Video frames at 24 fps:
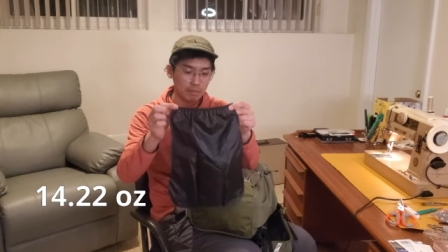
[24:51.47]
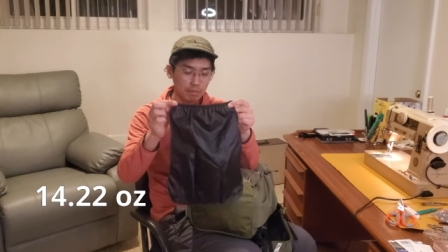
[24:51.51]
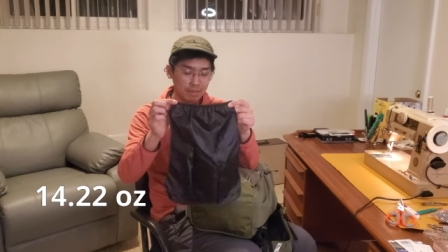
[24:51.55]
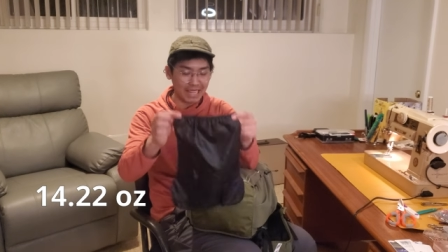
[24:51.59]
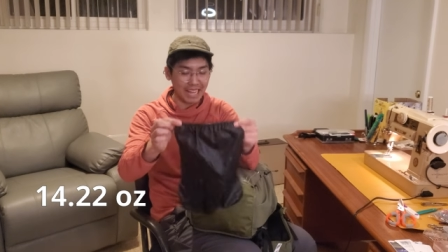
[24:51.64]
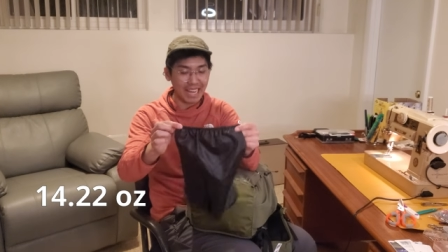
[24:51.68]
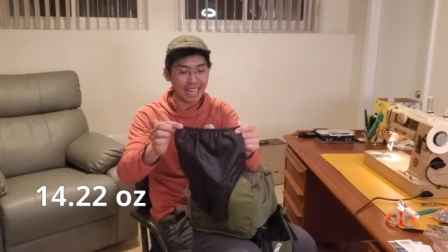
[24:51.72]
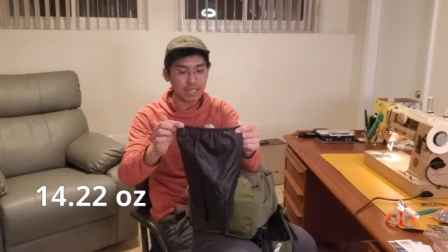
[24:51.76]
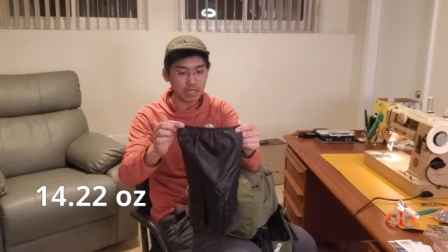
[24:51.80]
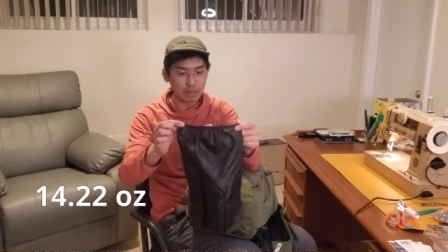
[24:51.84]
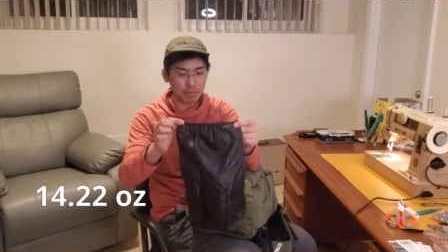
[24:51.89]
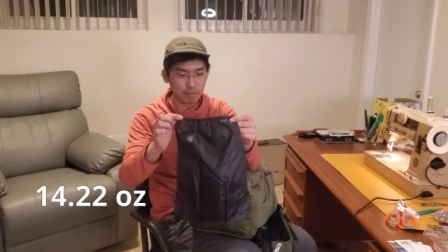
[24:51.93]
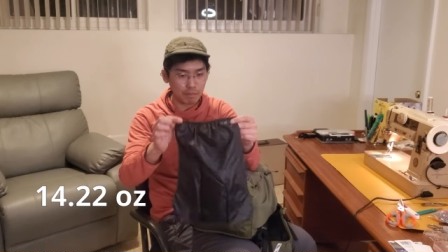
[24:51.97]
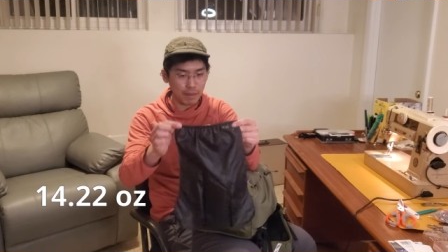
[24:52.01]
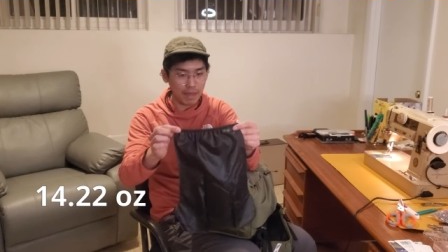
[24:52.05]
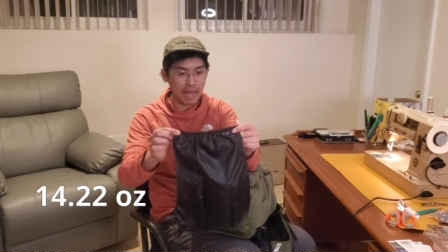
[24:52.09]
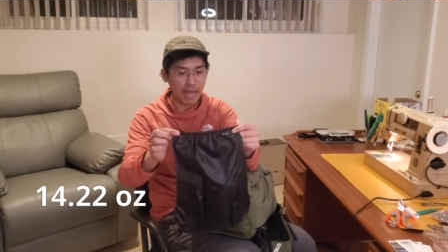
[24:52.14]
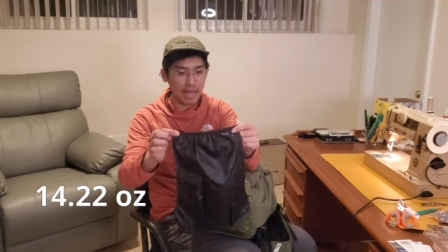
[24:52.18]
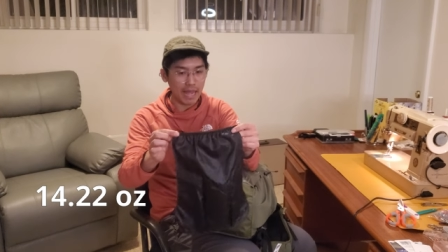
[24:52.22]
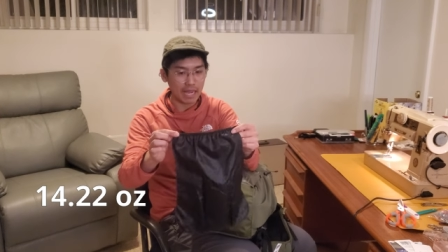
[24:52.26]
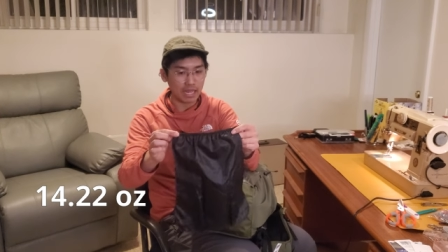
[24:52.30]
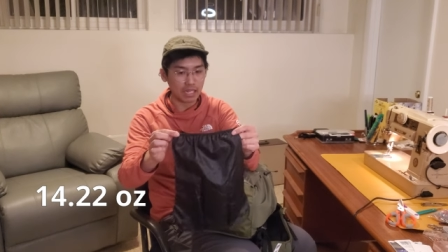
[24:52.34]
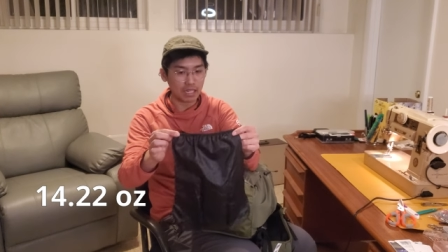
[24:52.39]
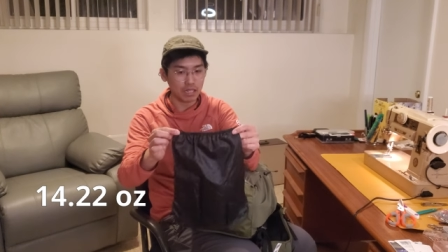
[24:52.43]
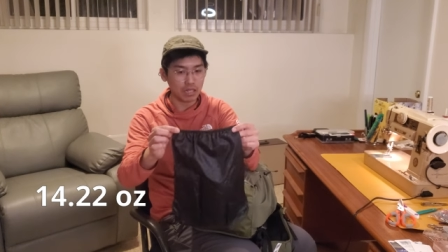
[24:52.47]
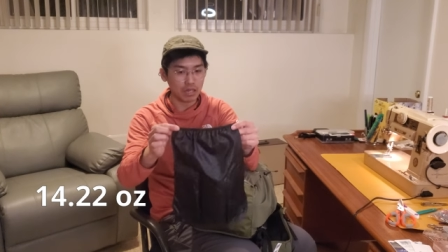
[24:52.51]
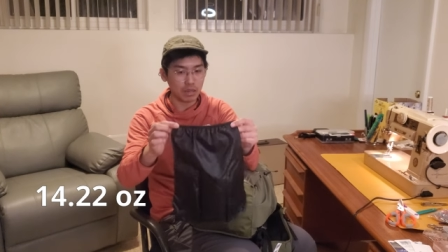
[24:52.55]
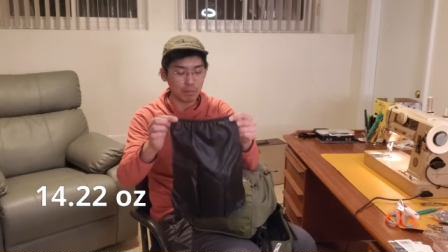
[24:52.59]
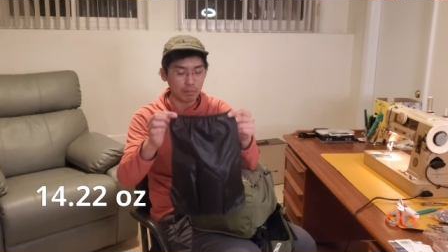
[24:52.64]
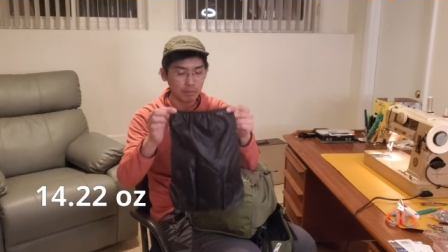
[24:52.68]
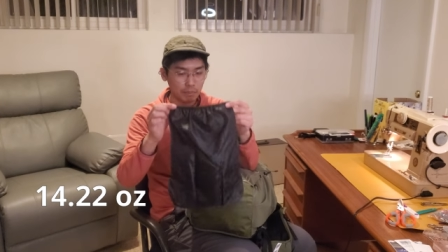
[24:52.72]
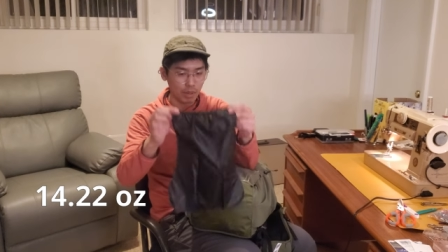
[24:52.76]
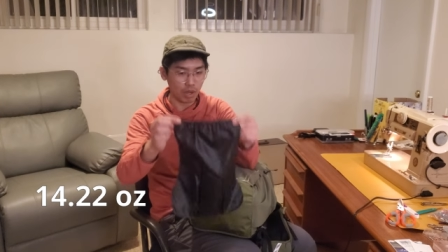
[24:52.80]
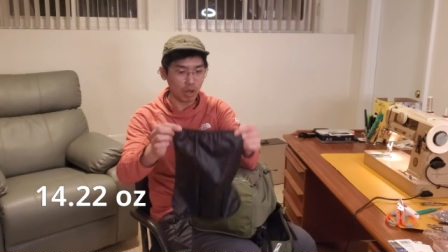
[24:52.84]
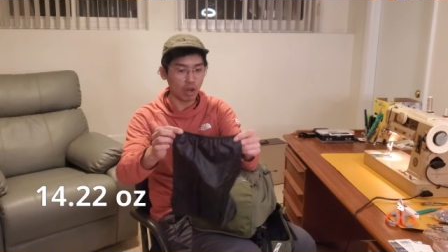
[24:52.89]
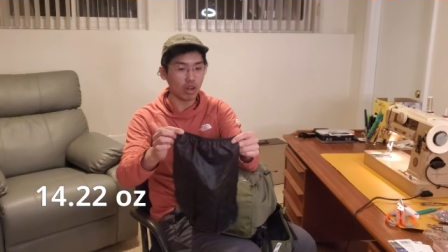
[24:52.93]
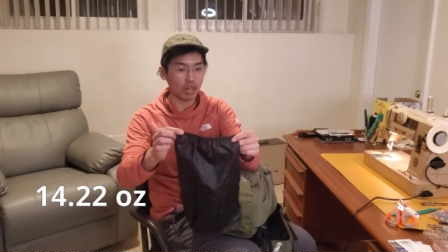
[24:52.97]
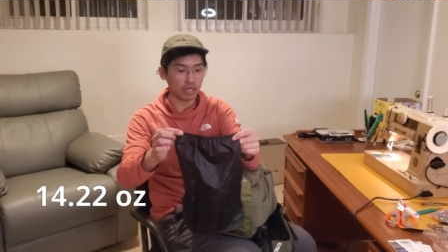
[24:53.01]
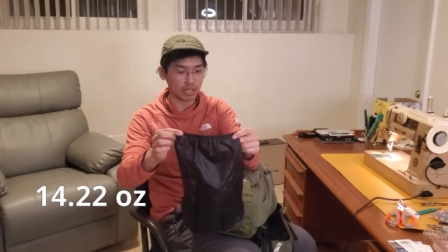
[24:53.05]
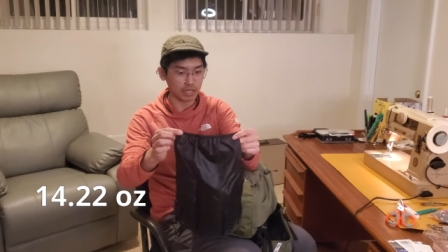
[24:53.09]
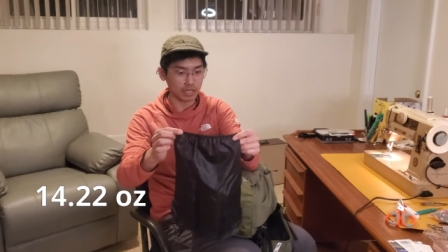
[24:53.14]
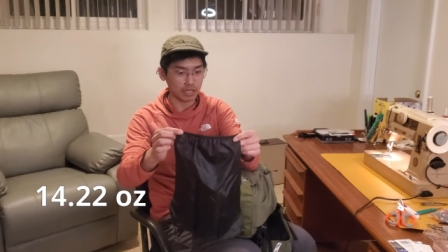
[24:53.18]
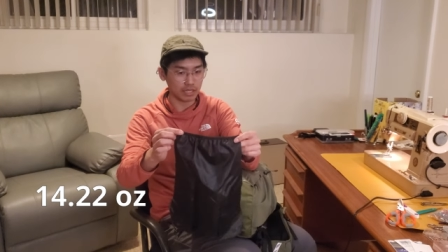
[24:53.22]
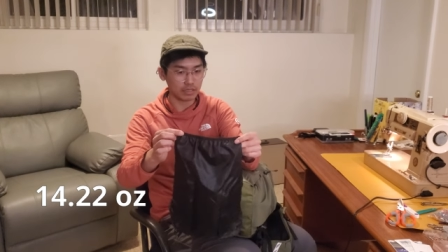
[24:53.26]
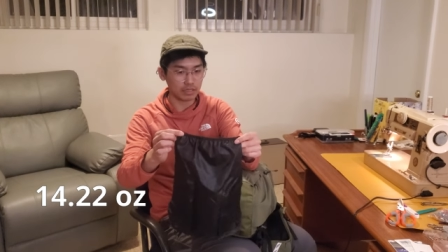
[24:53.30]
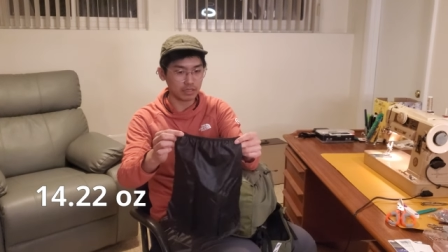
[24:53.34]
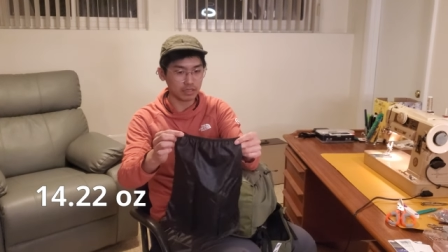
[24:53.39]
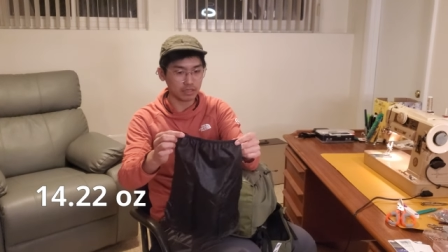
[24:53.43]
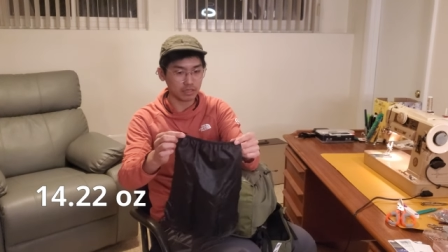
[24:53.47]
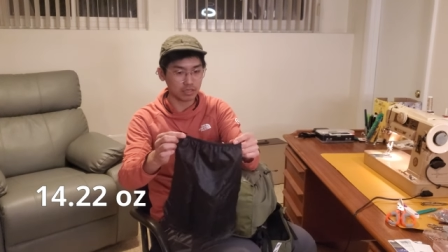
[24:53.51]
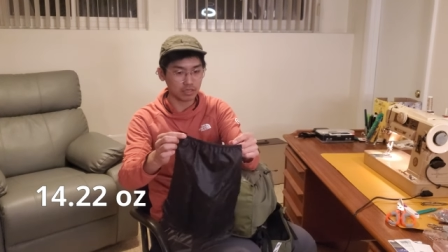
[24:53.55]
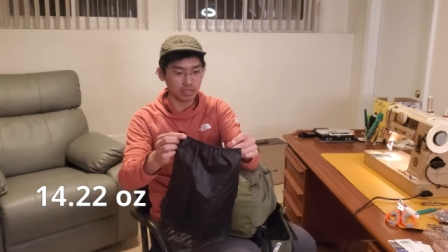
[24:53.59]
bladder pack pocket,